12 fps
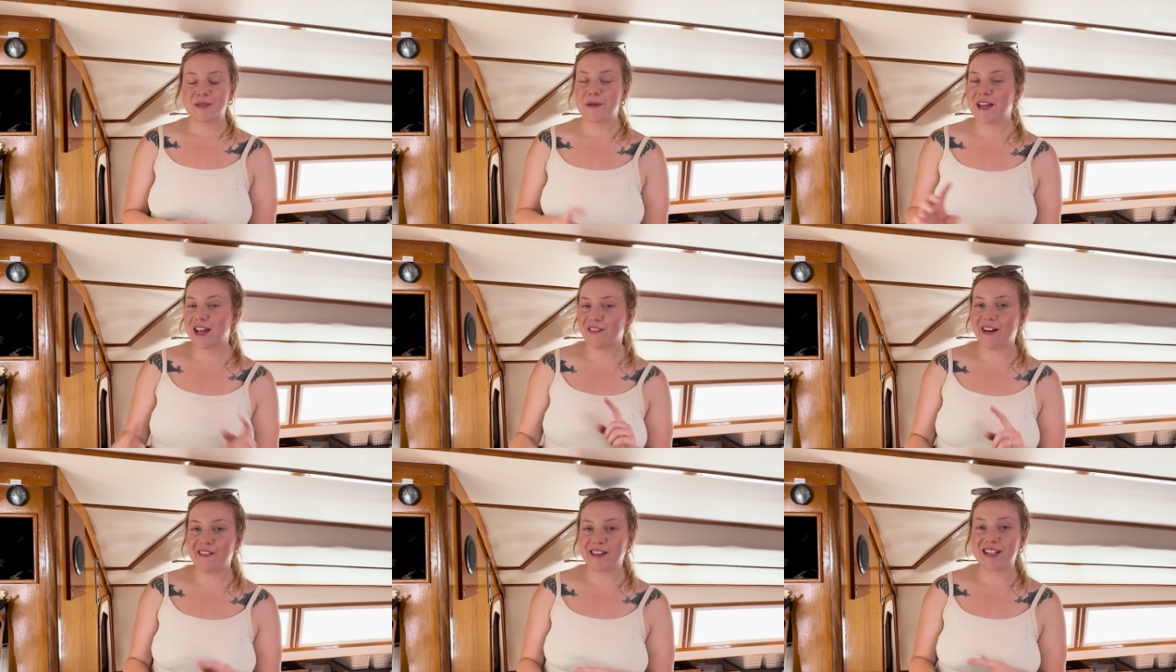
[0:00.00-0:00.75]
Speaking of
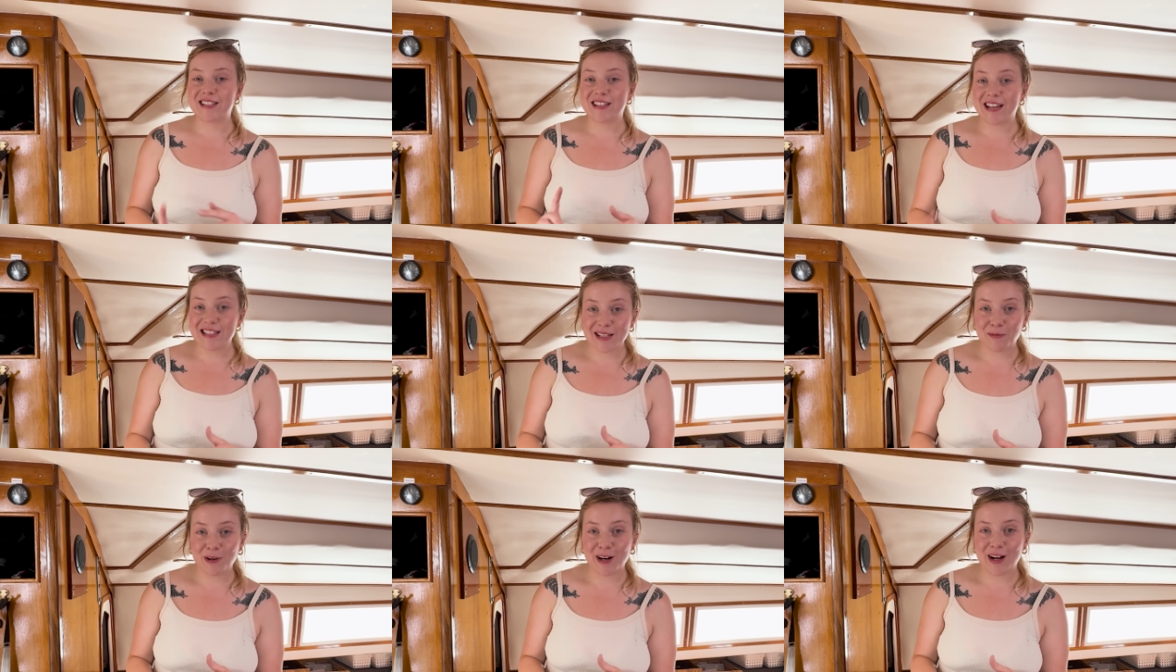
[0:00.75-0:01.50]
having to stay
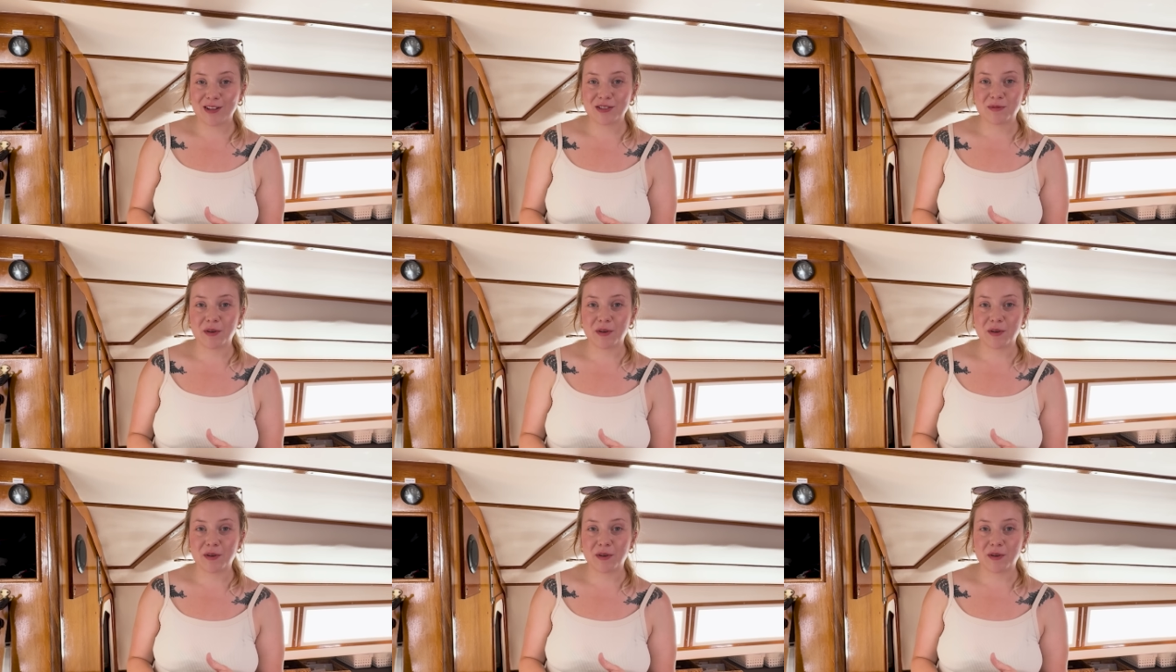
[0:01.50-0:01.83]
somewhere else,